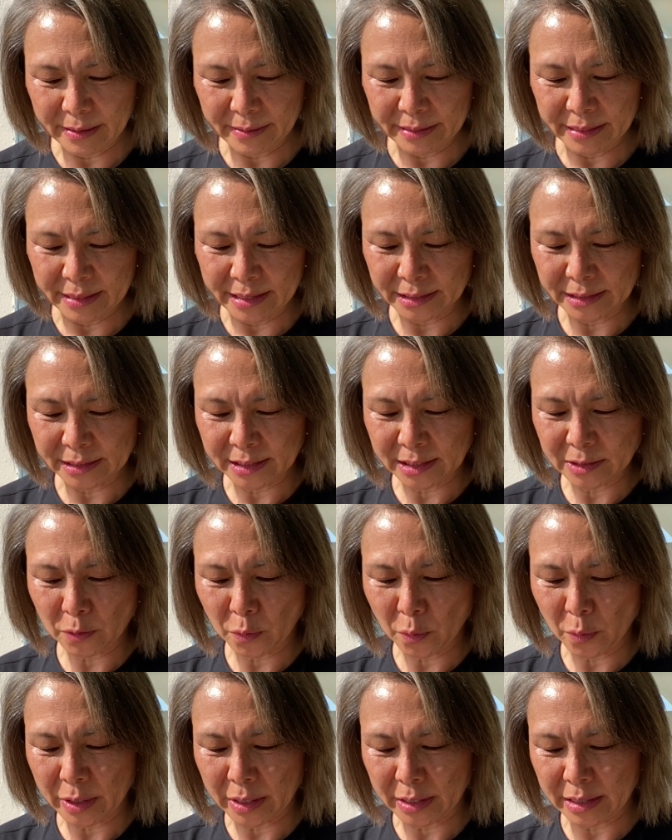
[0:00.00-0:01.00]
This is
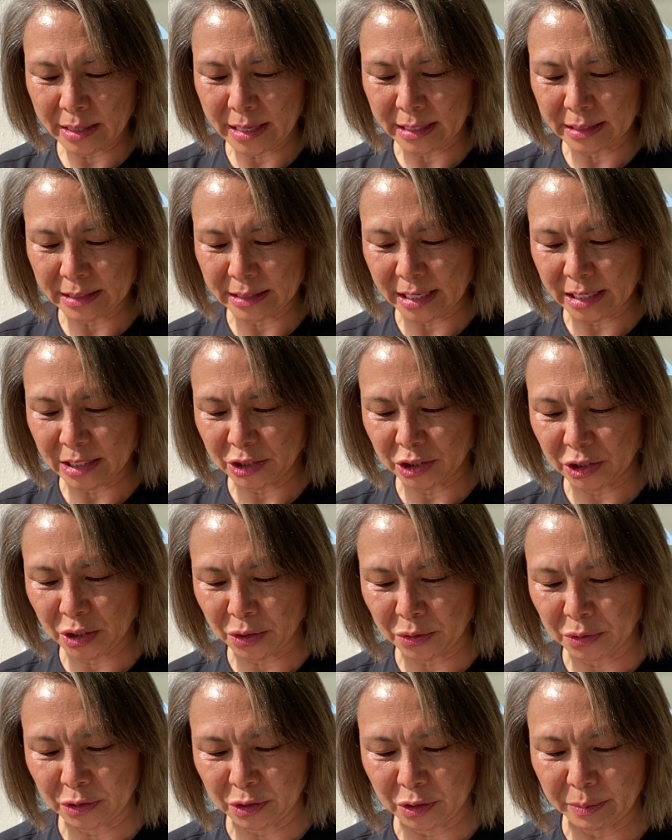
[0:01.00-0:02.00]
one that they
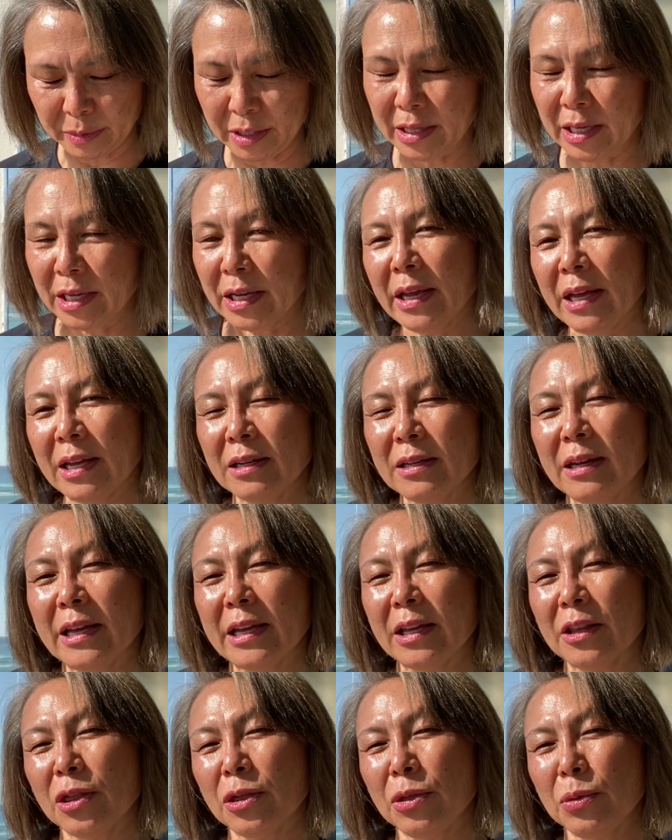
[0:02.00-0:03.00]
showed it to me. They had
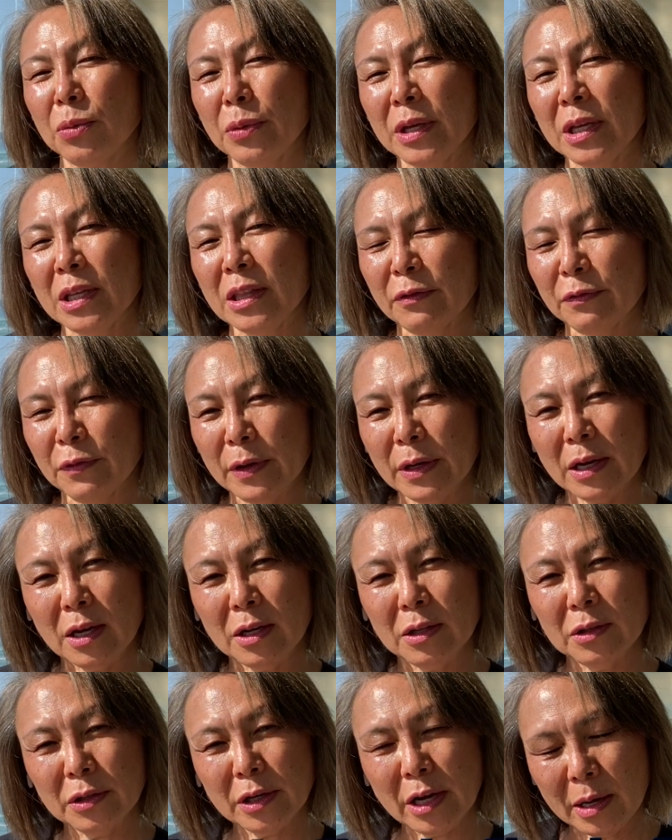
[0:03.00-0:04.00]
like 3 different
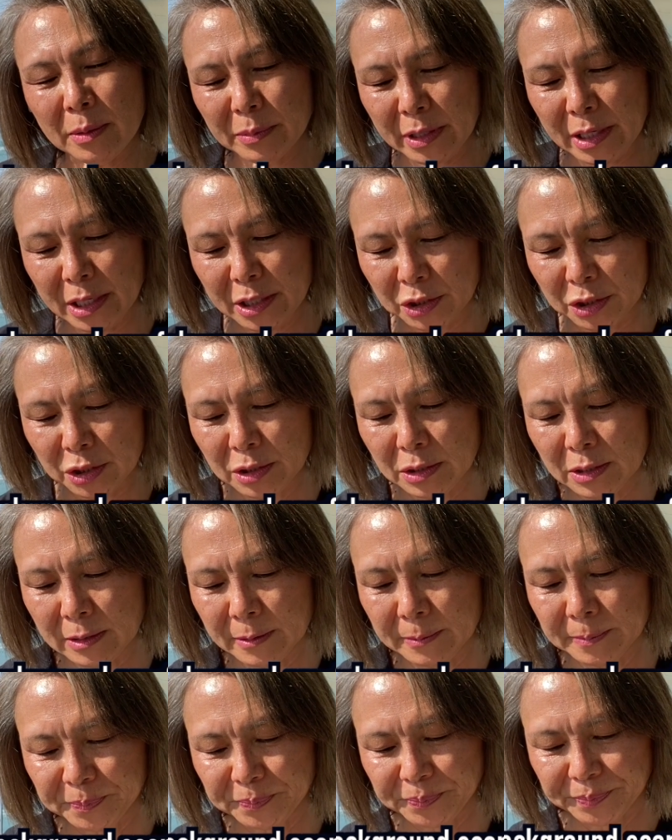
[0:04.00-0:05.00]
color combinations,
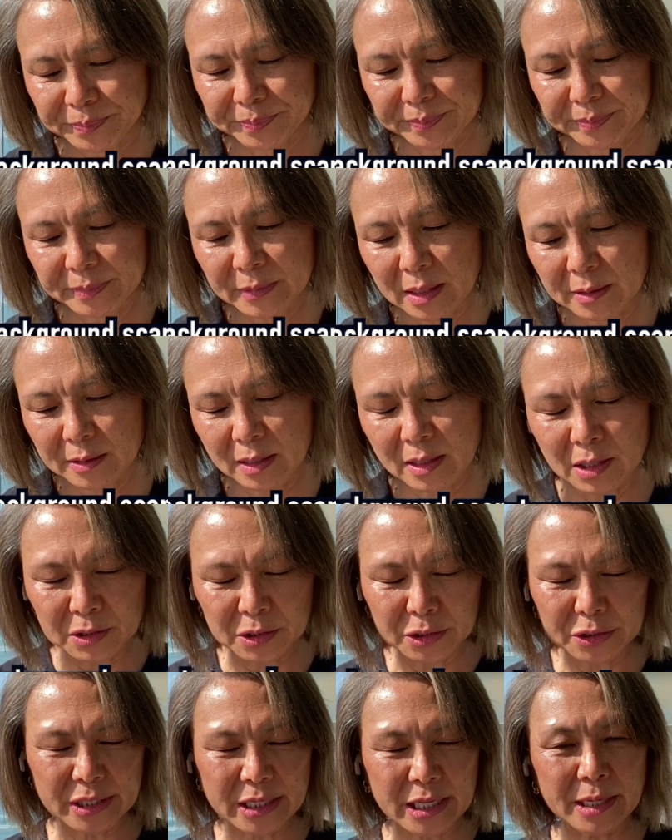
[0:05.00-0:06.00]

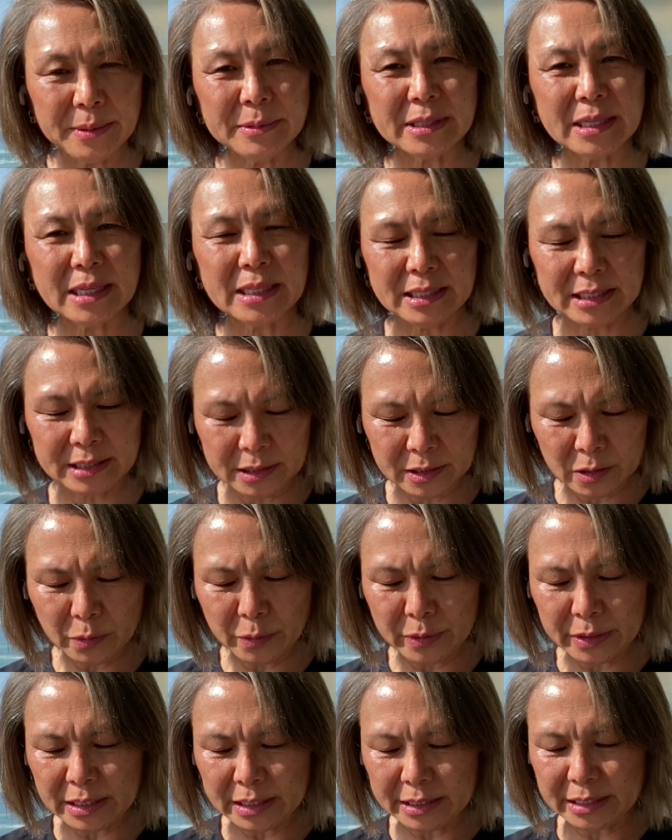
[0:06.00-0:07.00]
color schemes, and this is the
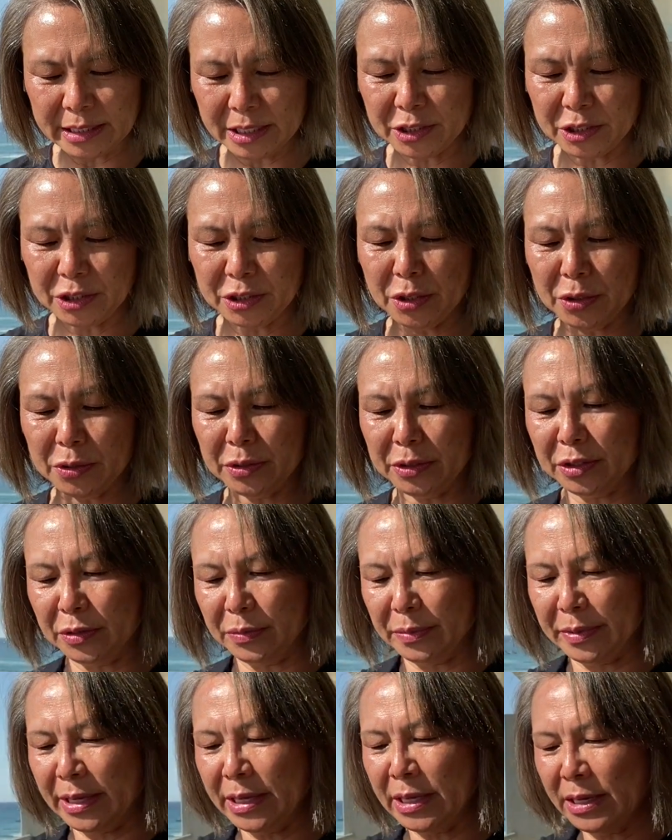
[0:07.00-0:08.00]
one that they showed it to
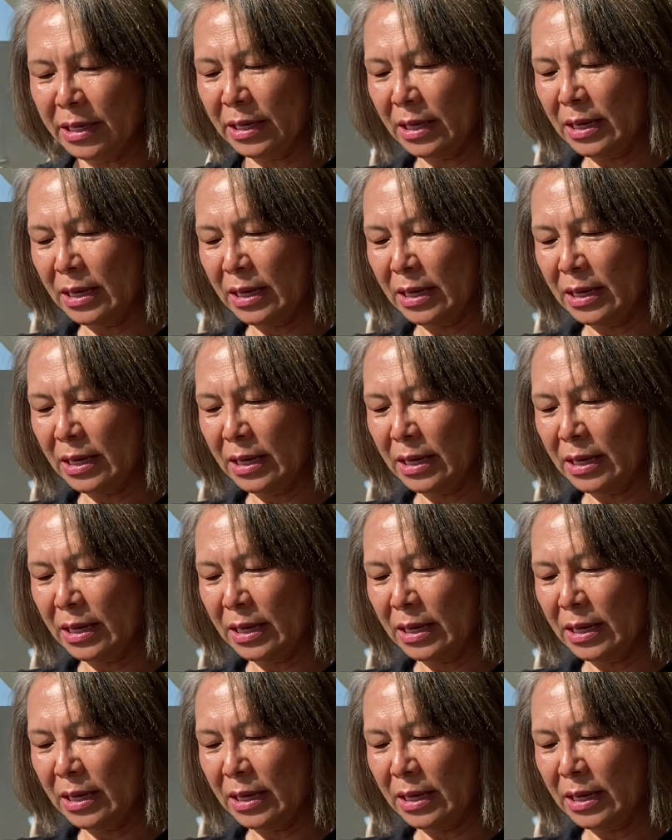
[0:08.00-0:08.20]
me.